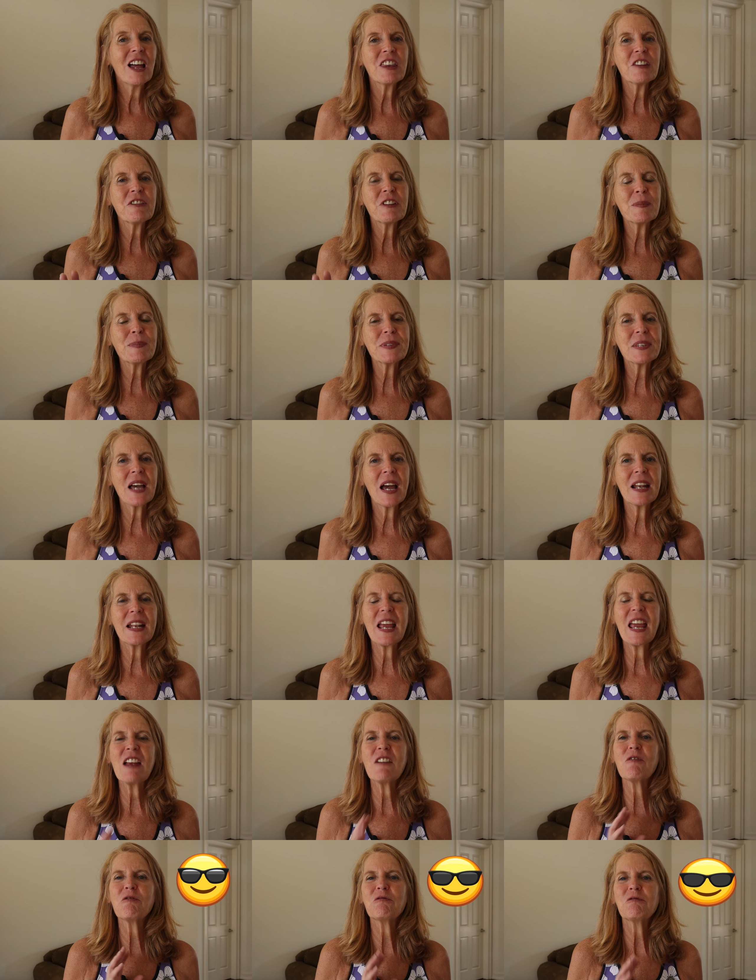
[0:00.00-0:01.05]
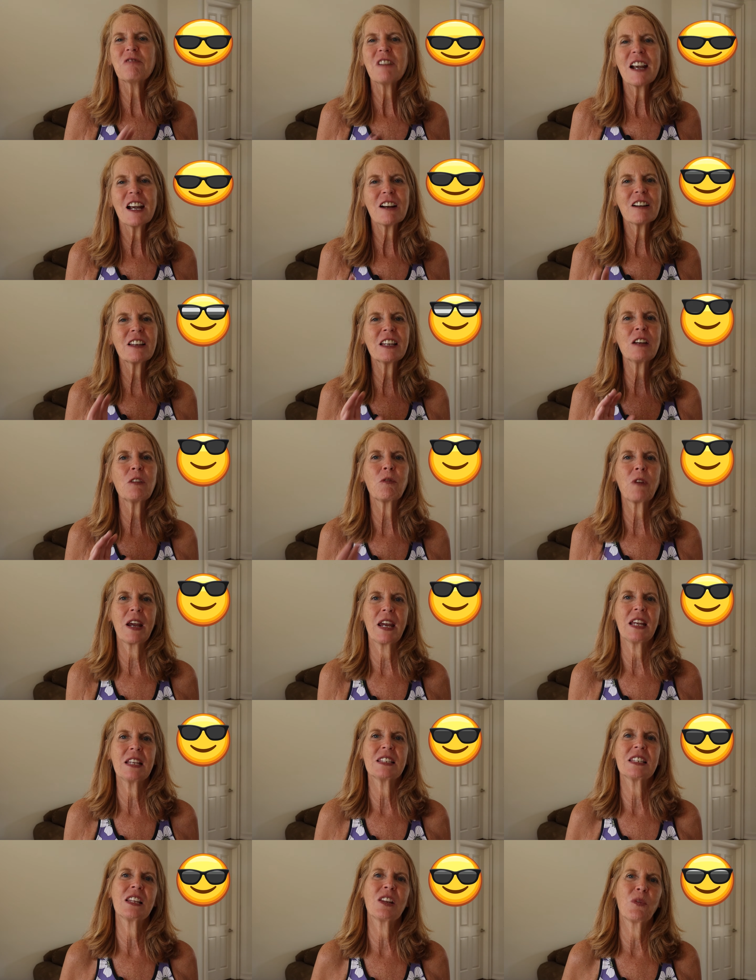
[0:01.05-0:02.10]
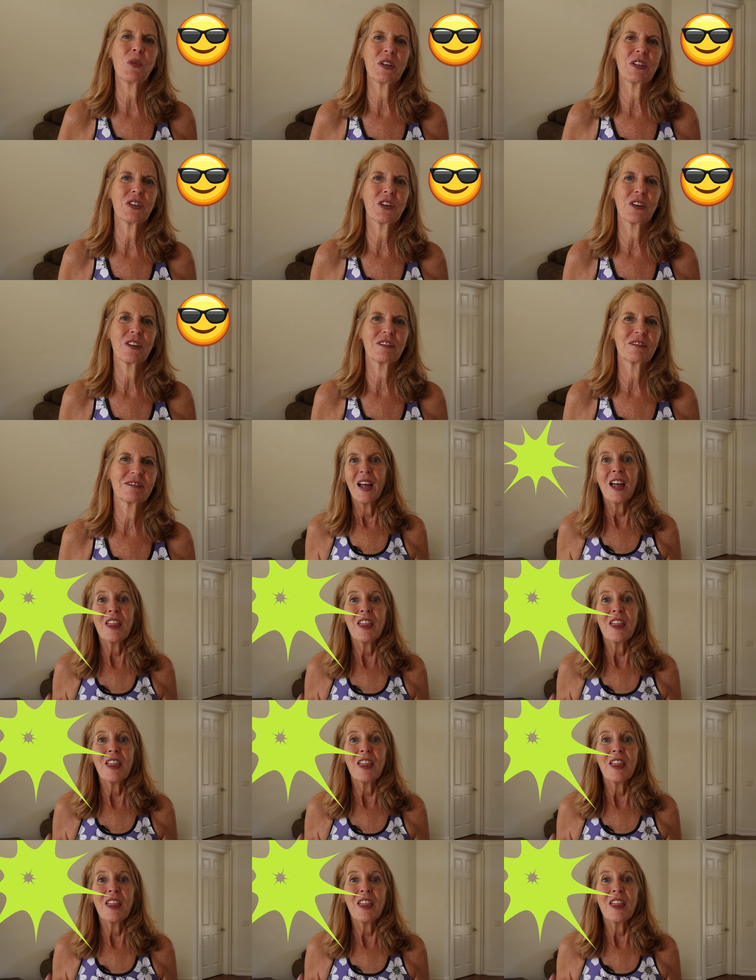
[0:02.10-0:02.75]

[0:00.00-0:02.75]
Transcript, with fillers: On the flip side, it rarely rains in the winter.